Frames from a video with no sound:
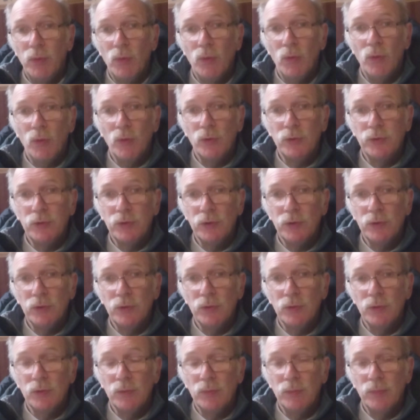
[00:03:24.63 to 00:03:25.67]
poor
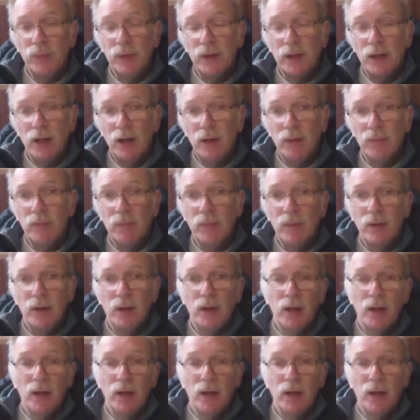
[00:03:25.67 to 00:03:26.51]
to become